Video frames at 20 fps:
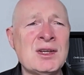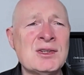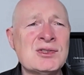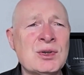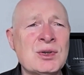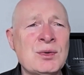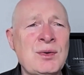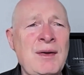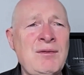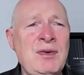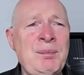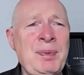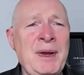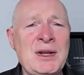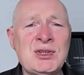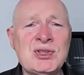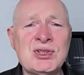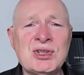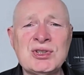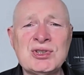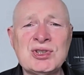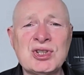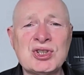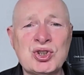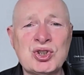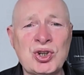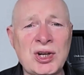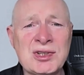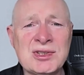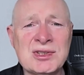So every pension is a
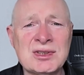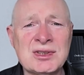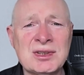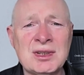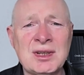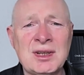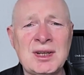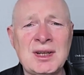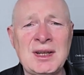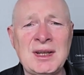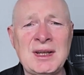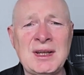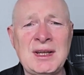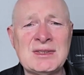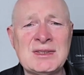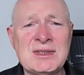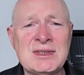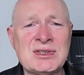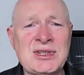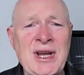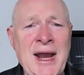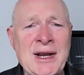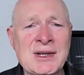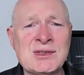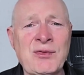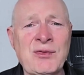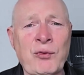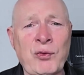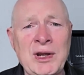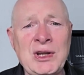trust. It's a
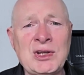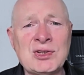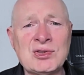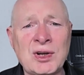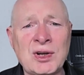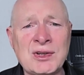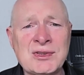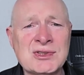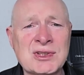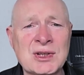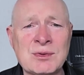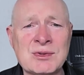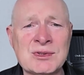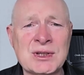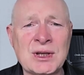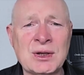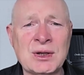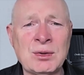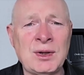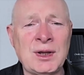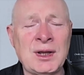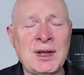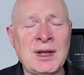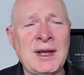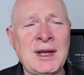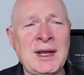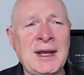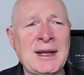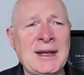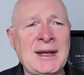tax-free trust, so there's no
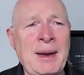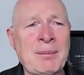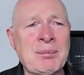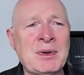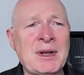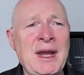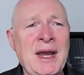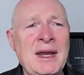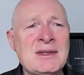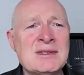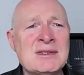capital